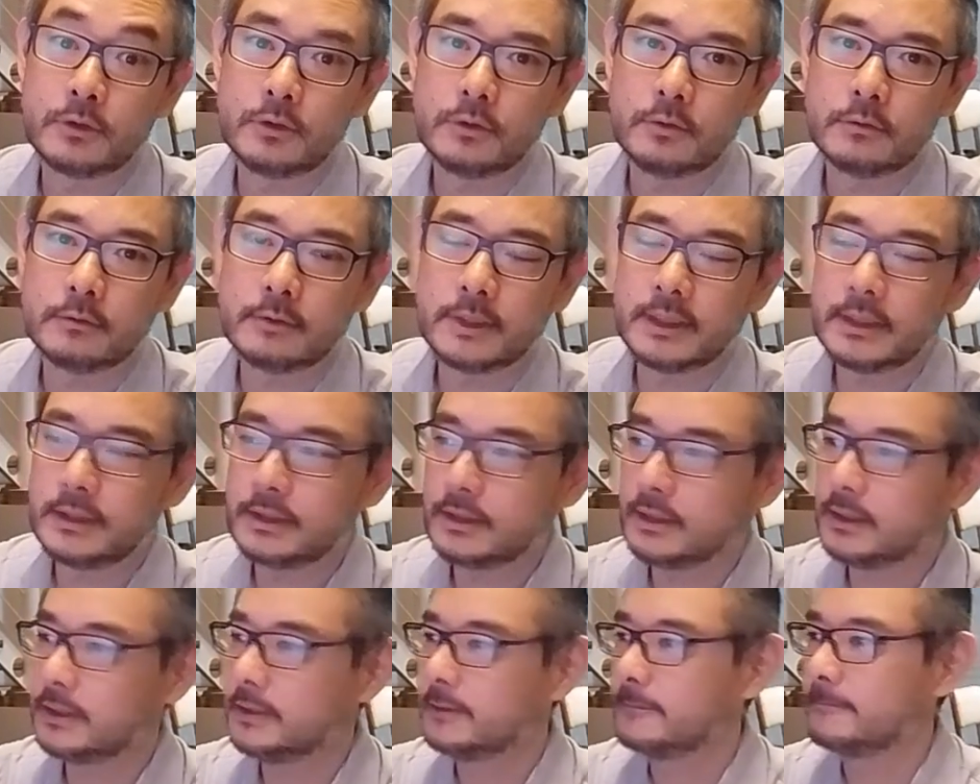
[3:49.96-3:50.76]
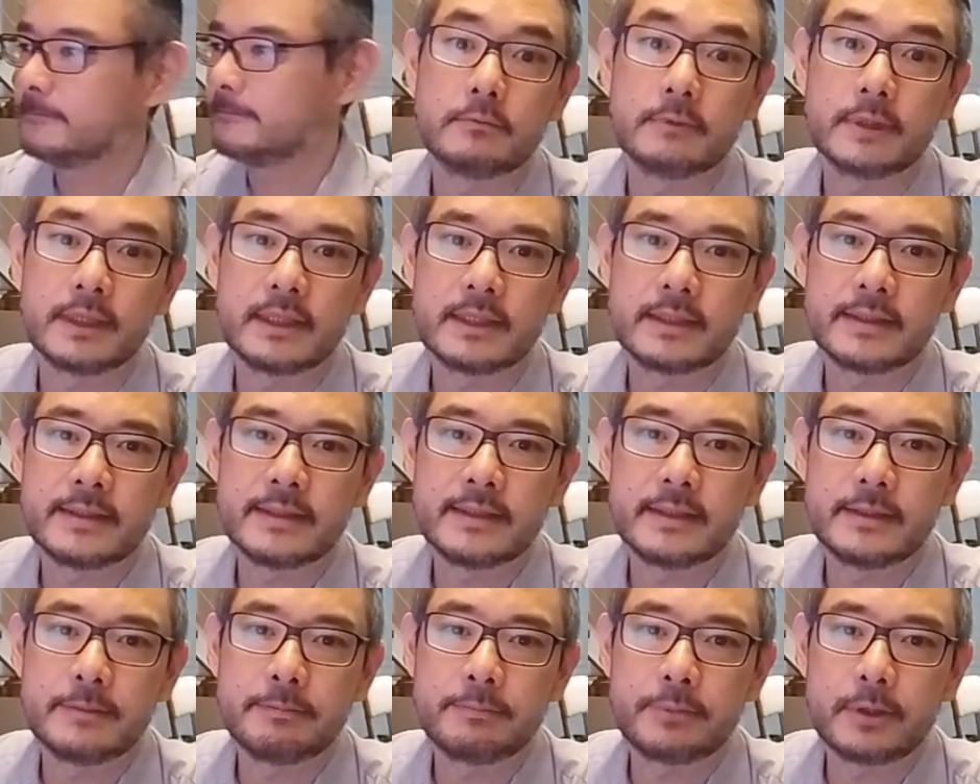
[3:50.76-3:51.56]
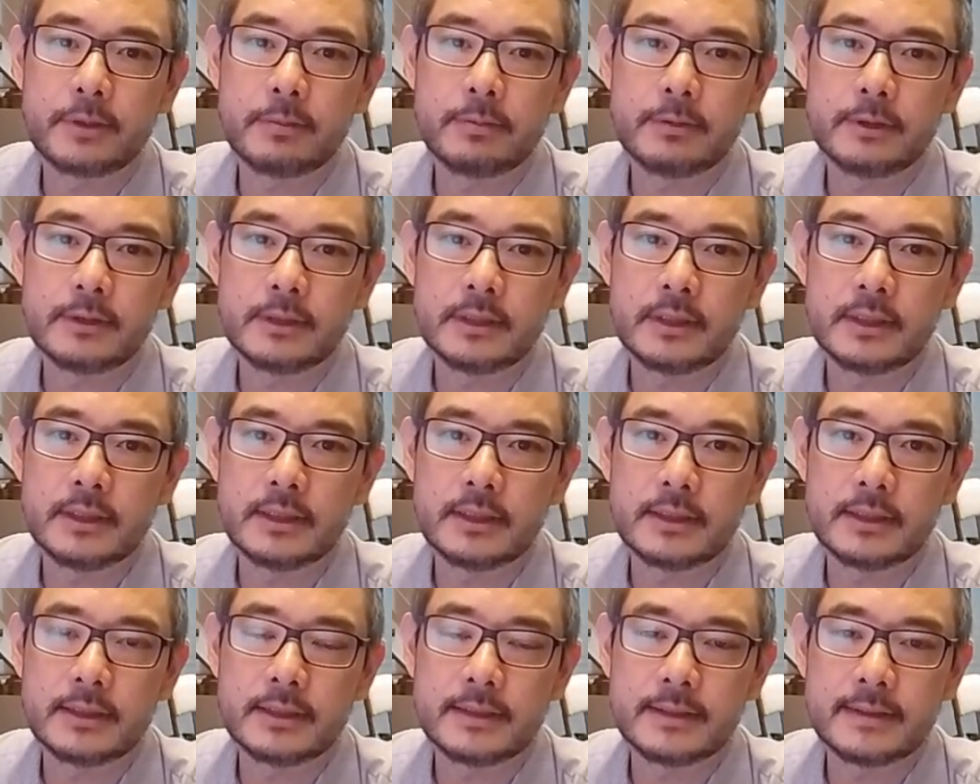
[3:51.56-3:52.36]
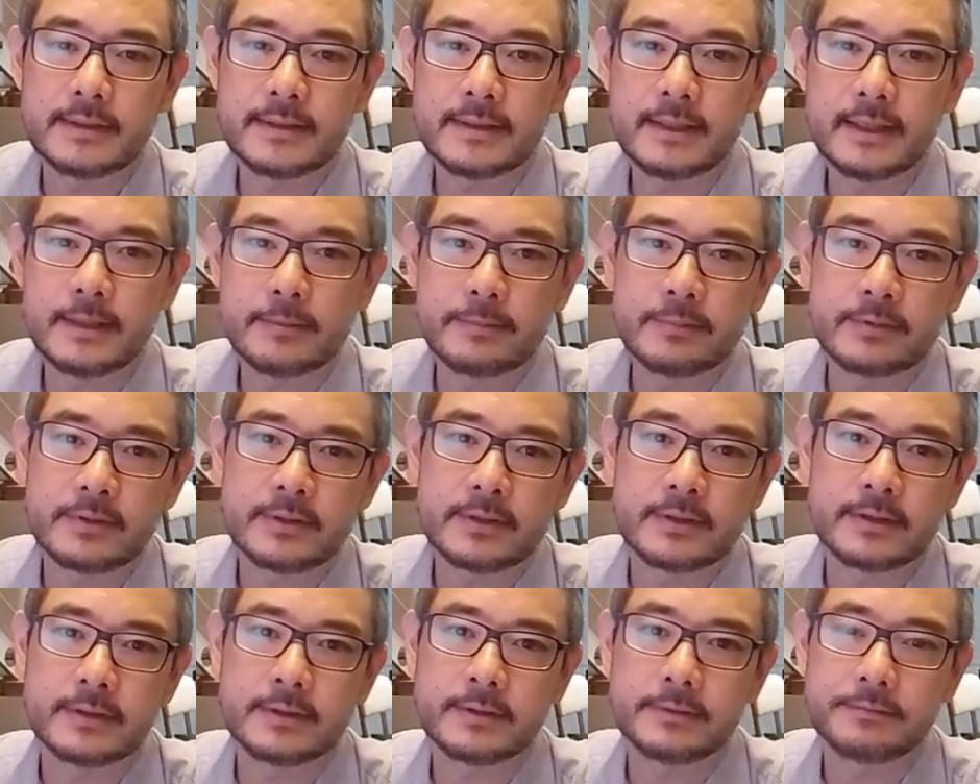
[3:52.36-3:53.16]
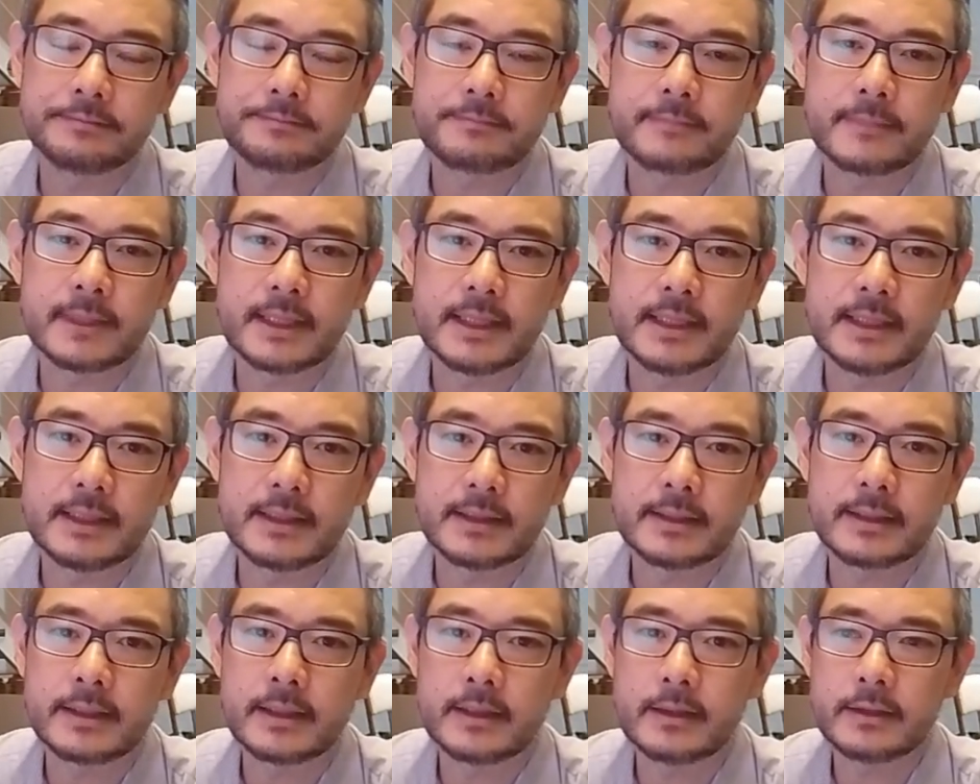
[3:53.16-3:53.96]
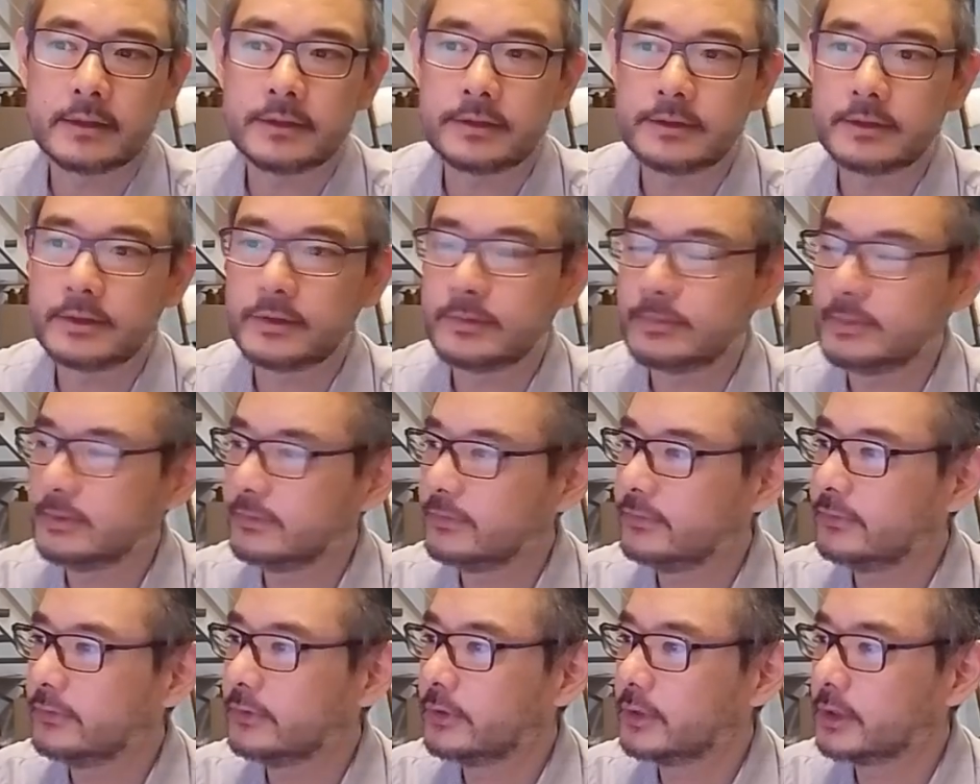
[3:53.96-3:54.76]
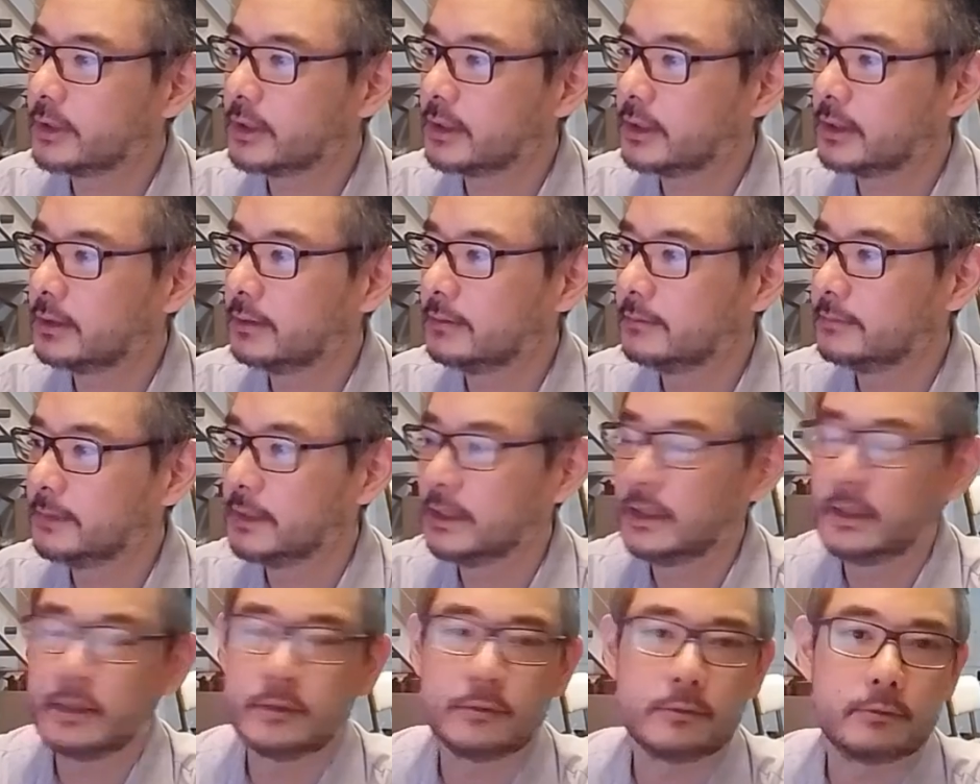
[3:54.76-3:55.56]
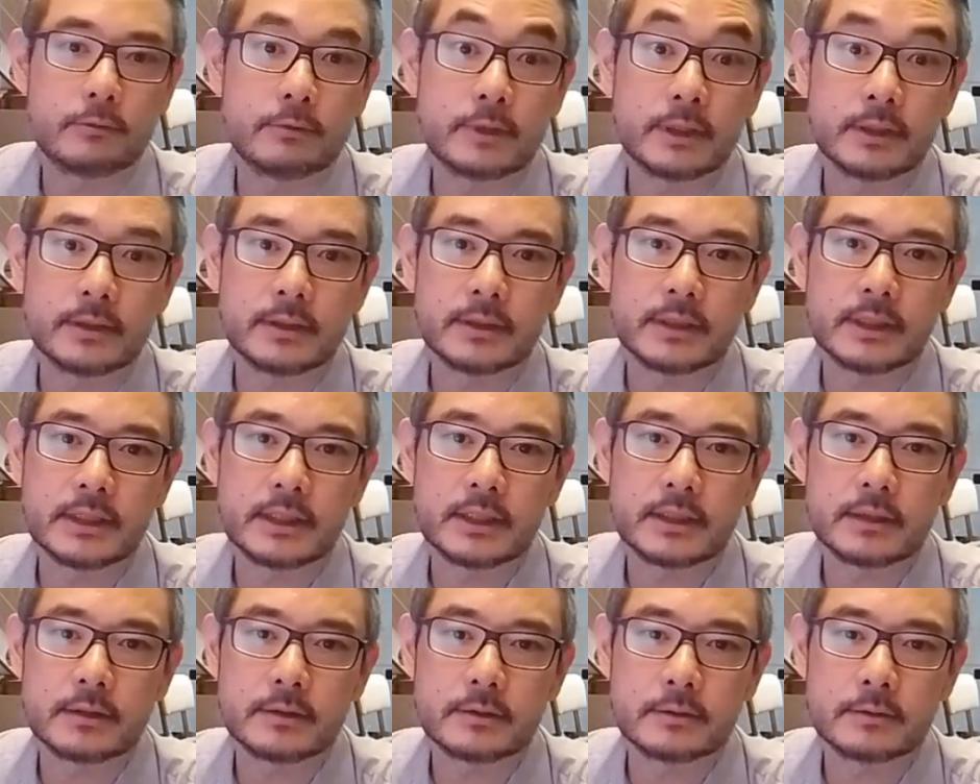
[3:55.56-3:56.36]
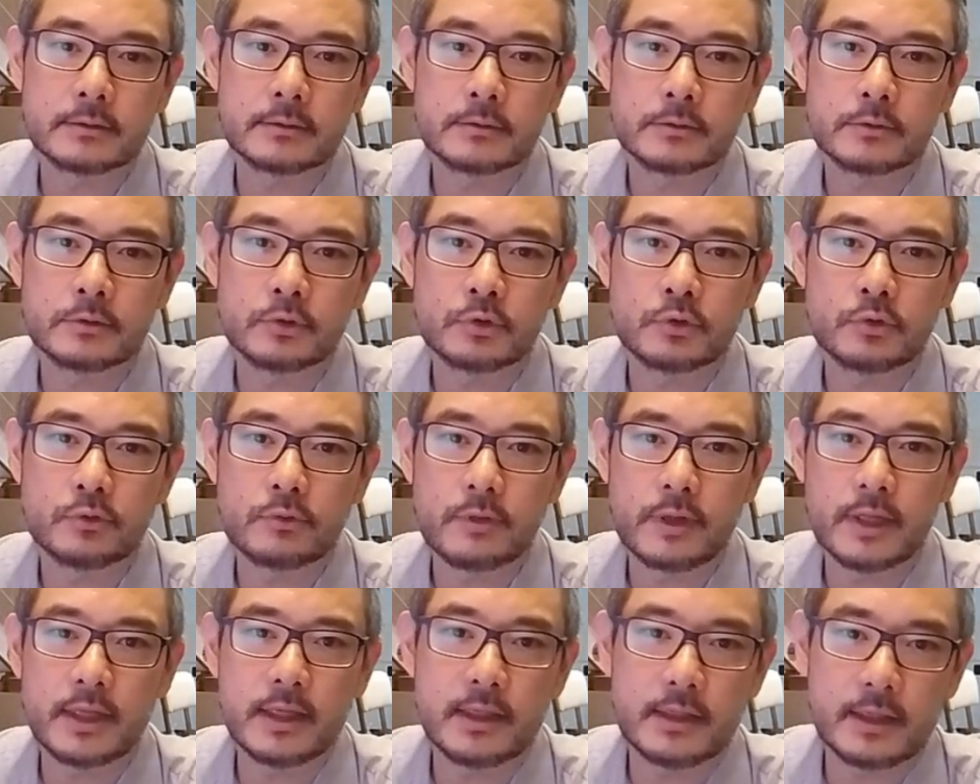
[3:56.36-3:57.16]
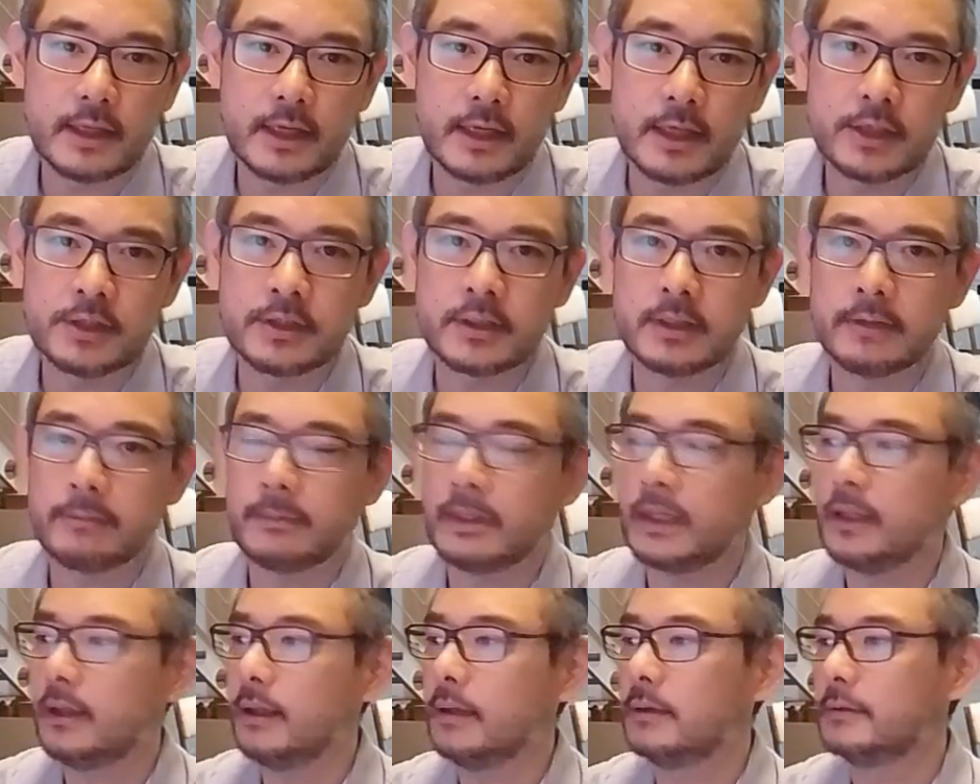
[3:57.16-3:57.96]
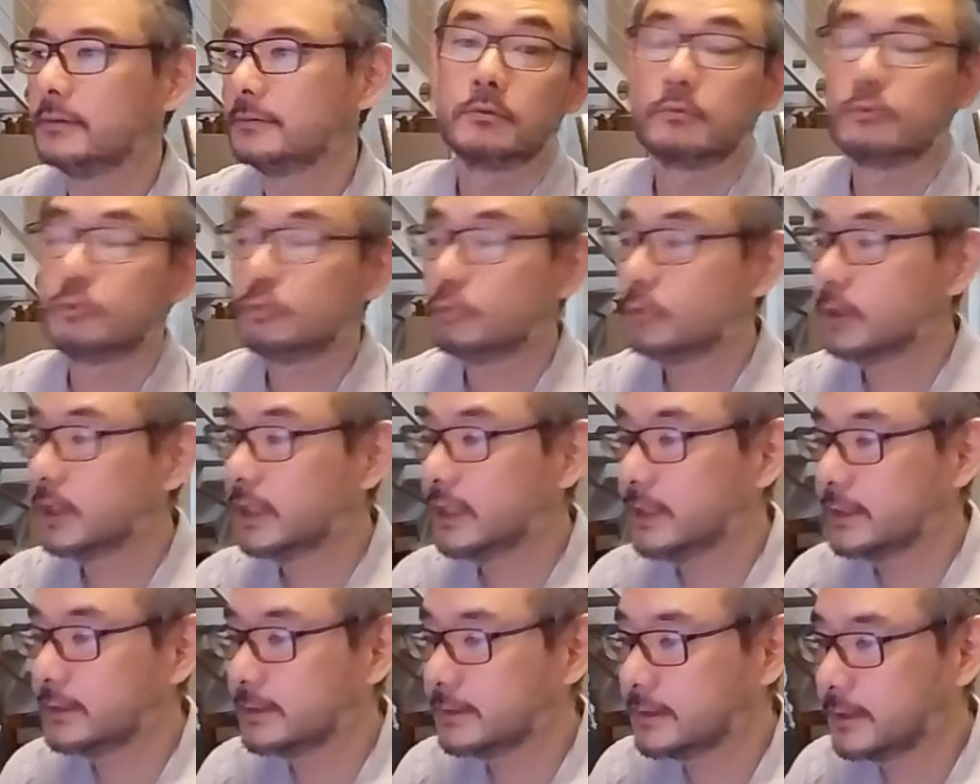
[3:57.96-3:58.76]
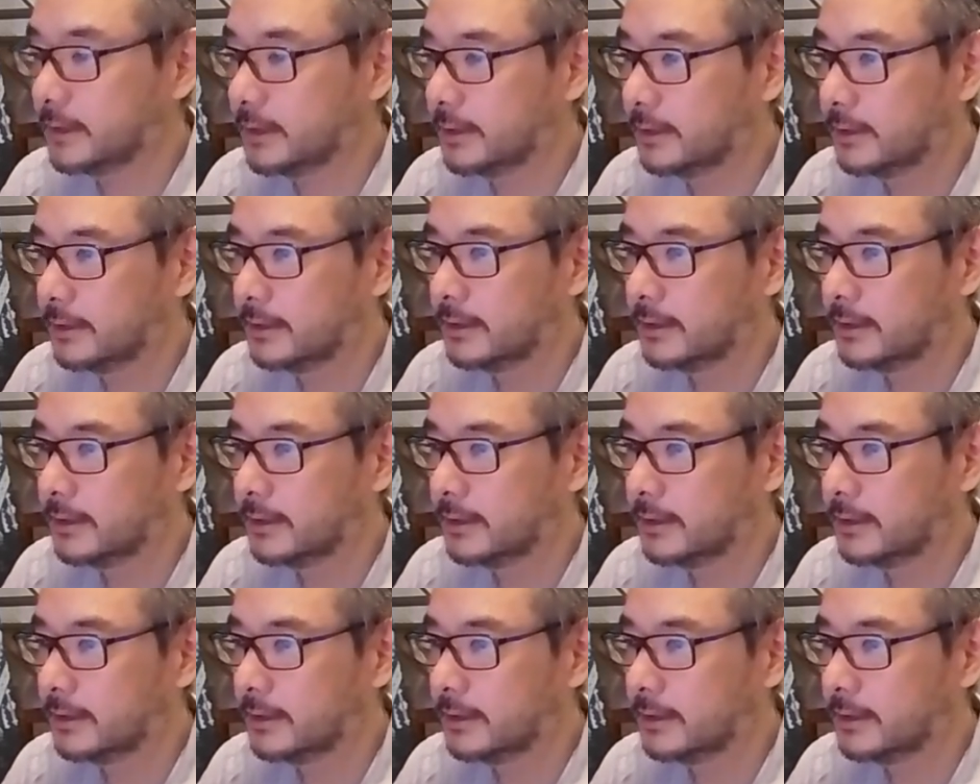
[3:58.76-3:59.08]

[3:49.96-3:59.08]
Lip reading: Cool, right? We can see properly escapes characters before rendering to the HTML. Right.